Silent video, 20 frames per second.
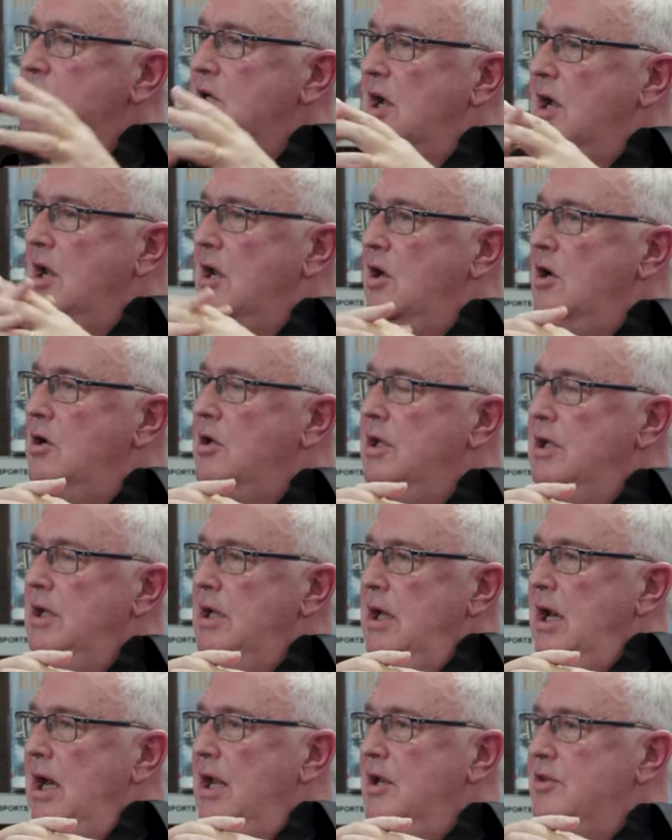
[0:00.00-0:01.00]
of dialogue.
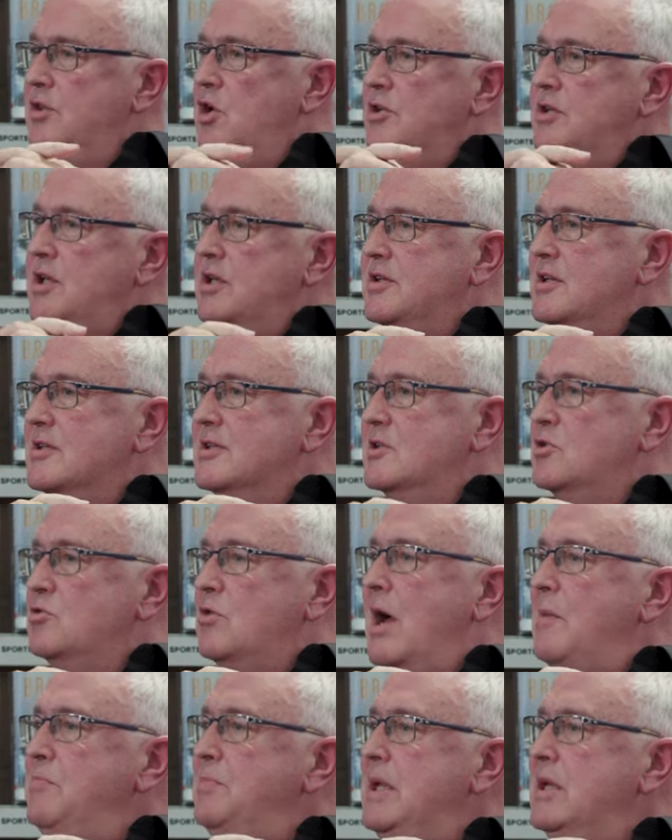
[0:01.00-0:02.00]
And I thought that the
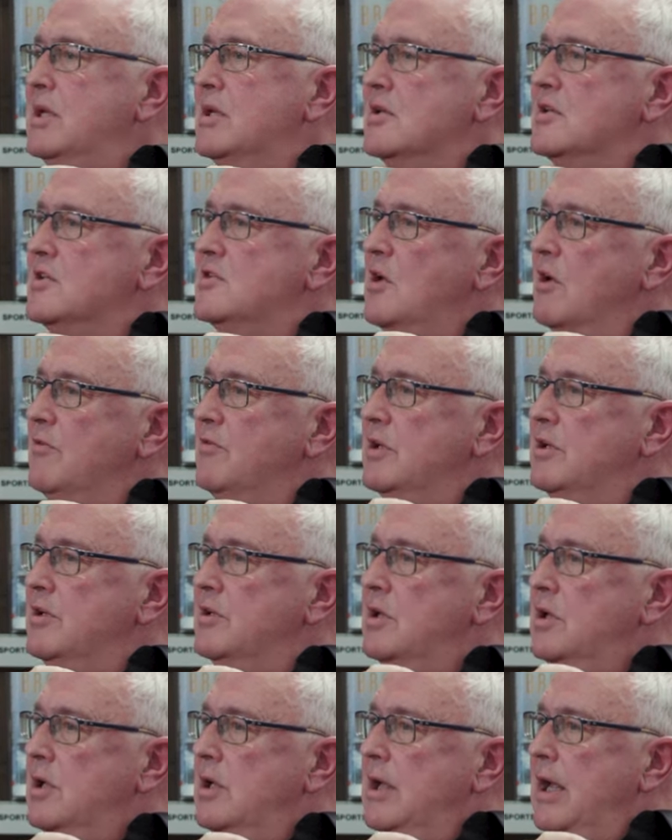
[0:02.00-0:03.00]
scrappiness of it
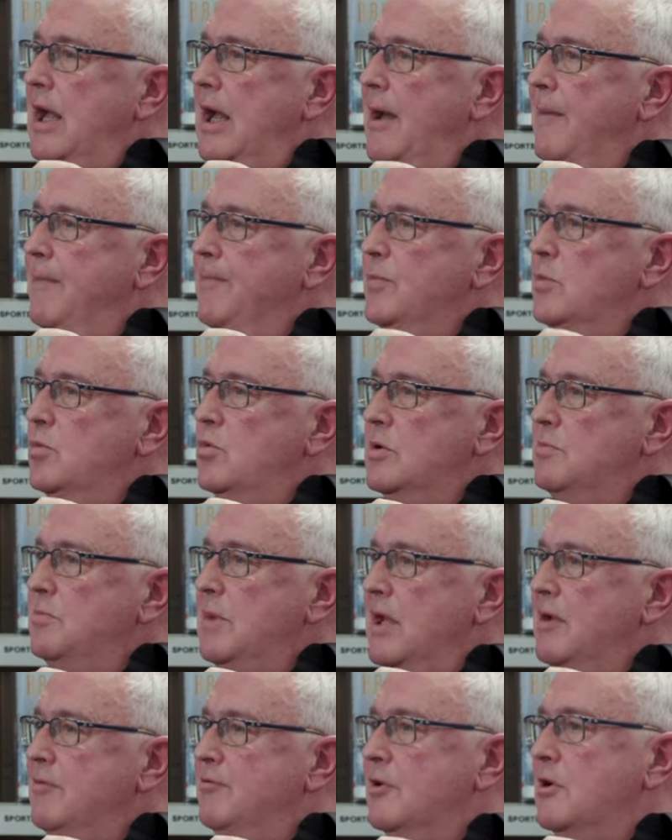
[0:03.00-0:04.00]
um, would
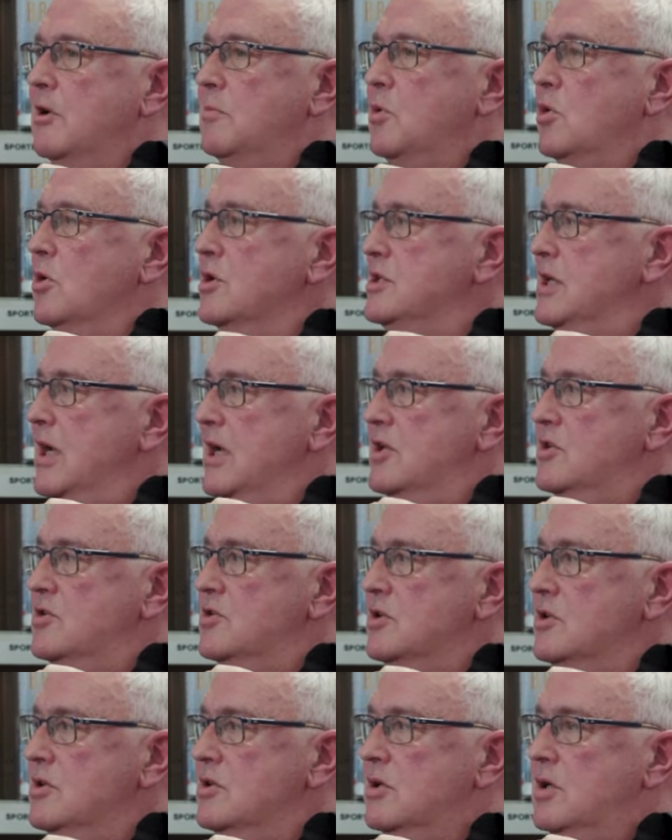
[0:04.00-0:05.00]
make for a more
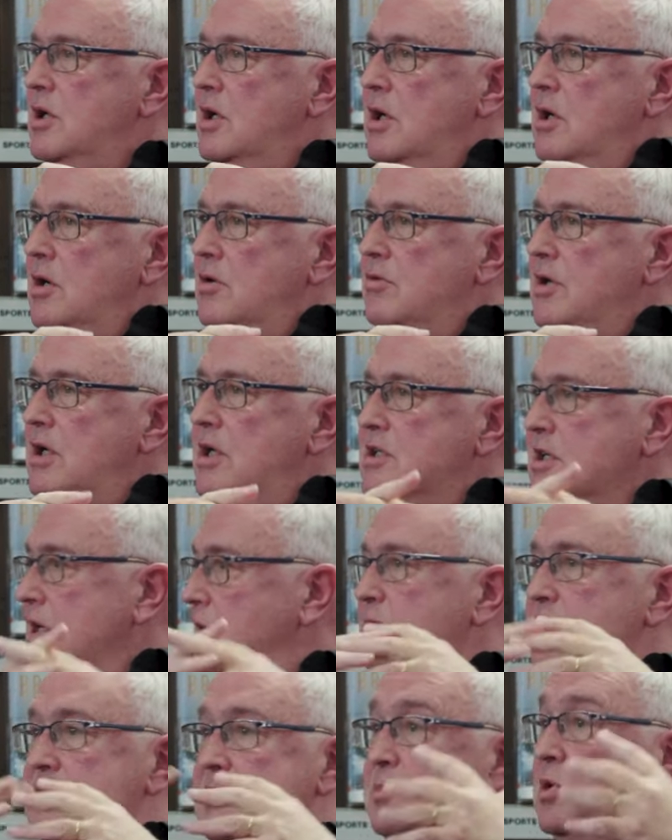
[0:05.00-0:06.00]
textured read. And
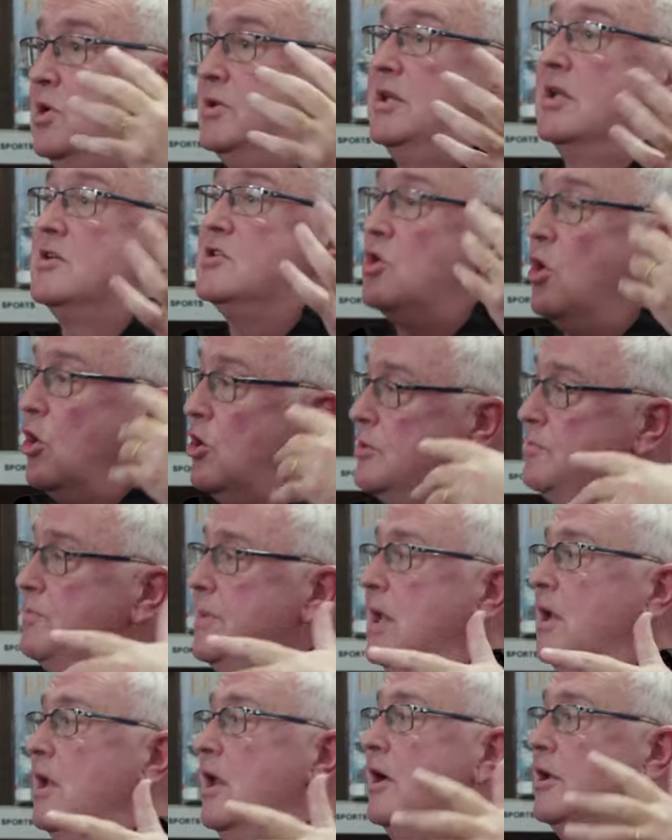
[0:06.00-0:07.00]
it was a book that taught
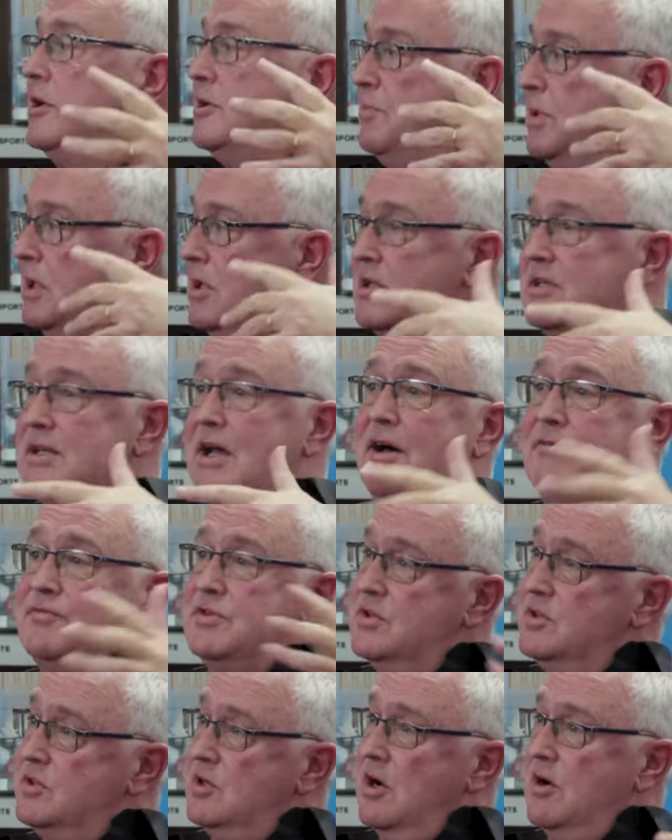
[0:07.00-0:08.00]
me a lot because
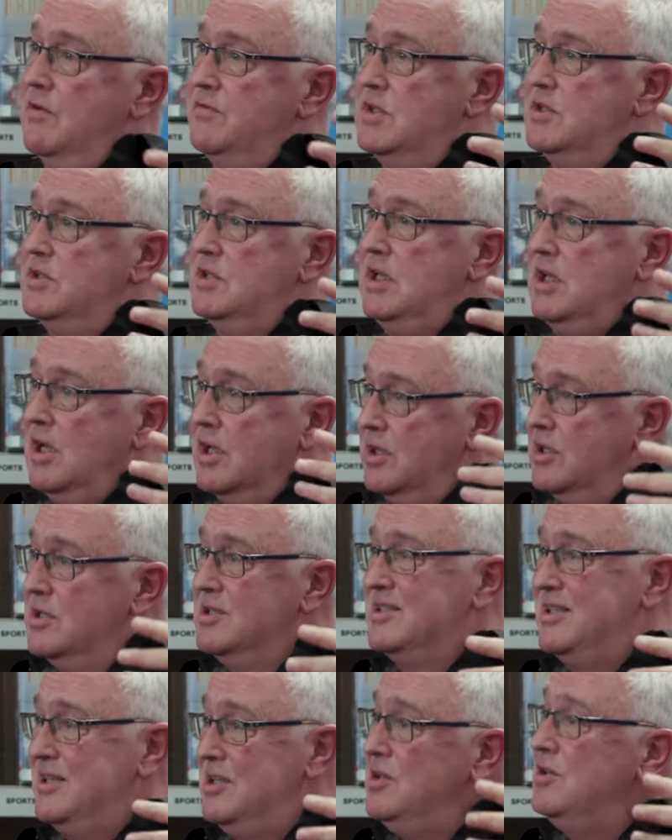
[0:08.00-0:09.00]
after Star of the Sea, I
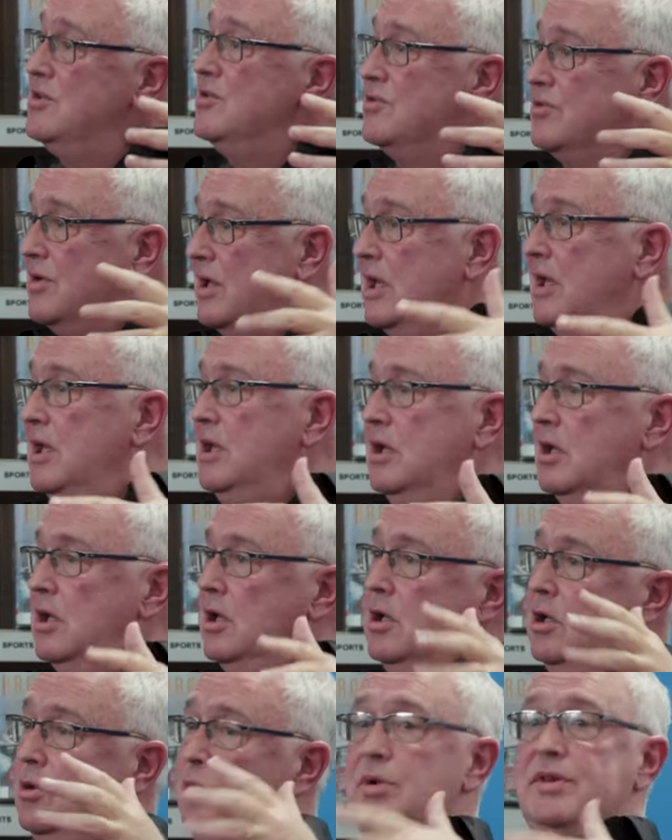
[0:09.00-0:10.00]
continued really yeah.
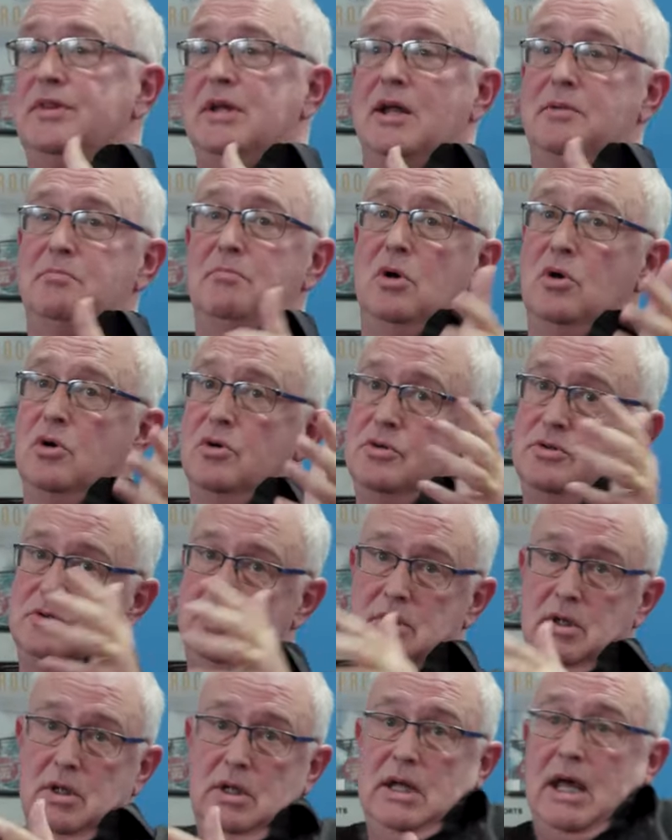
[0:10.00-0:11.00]
with that mode
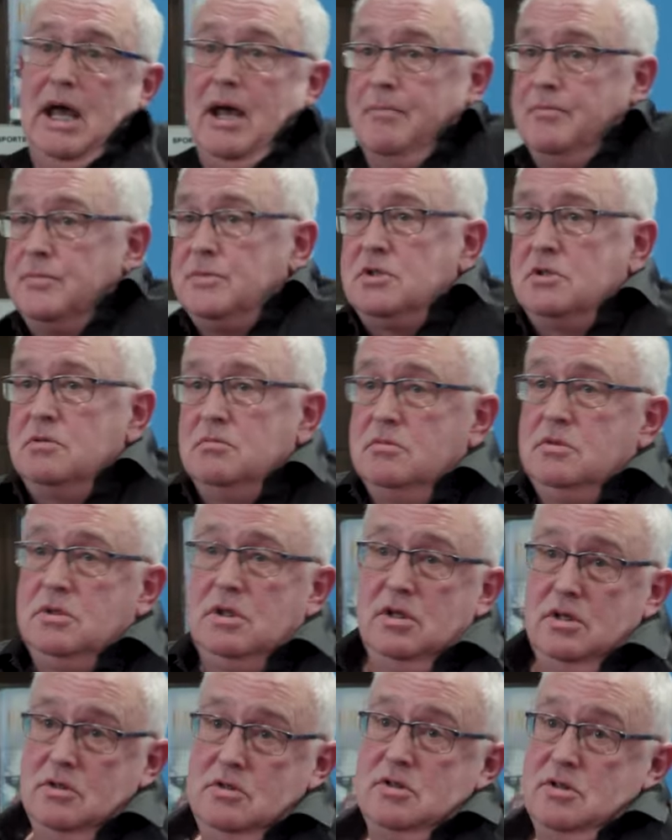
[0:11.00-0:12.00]
um, to,
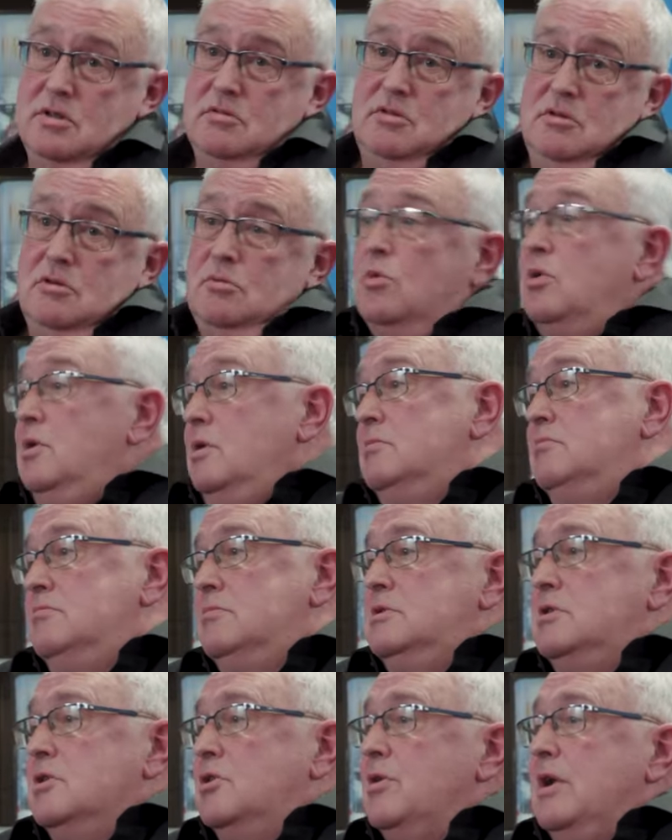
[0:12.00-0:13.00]
to, to, one
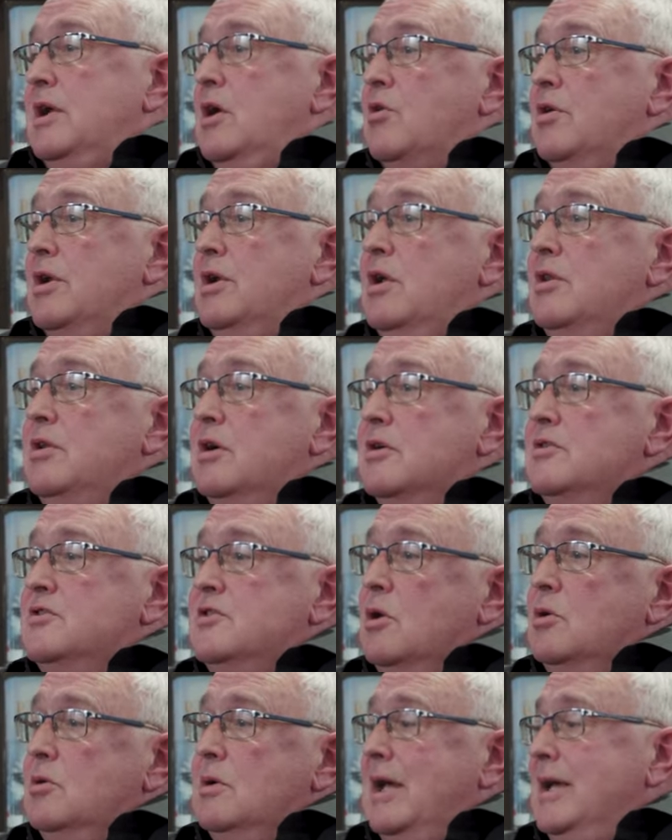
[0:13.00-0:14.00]
degree or another.
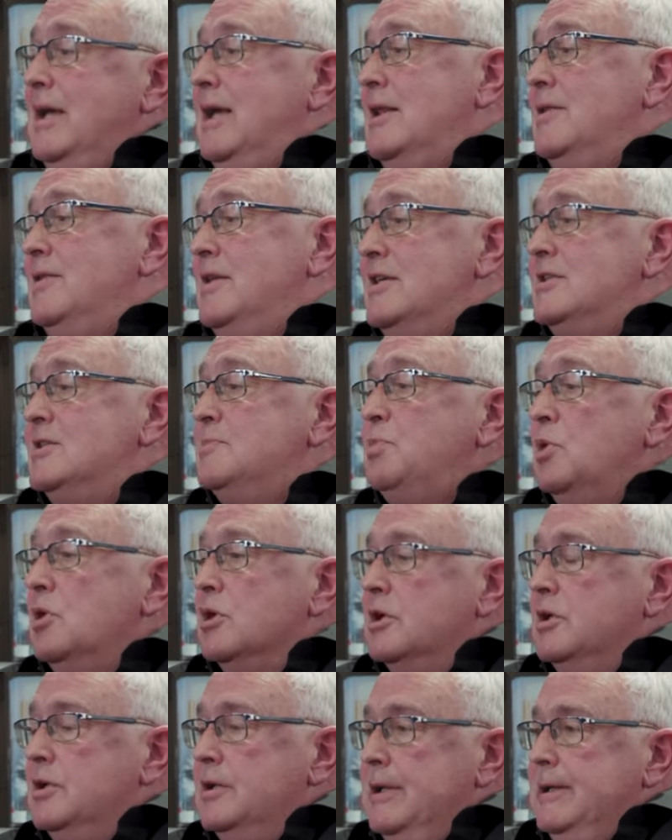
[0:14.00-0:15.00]
So, like in this
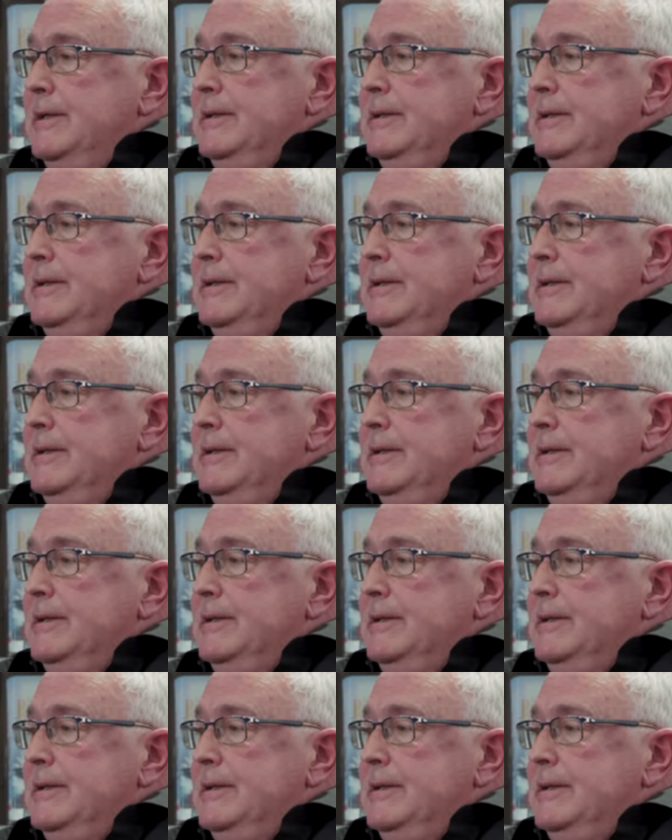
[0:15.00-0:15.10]
book,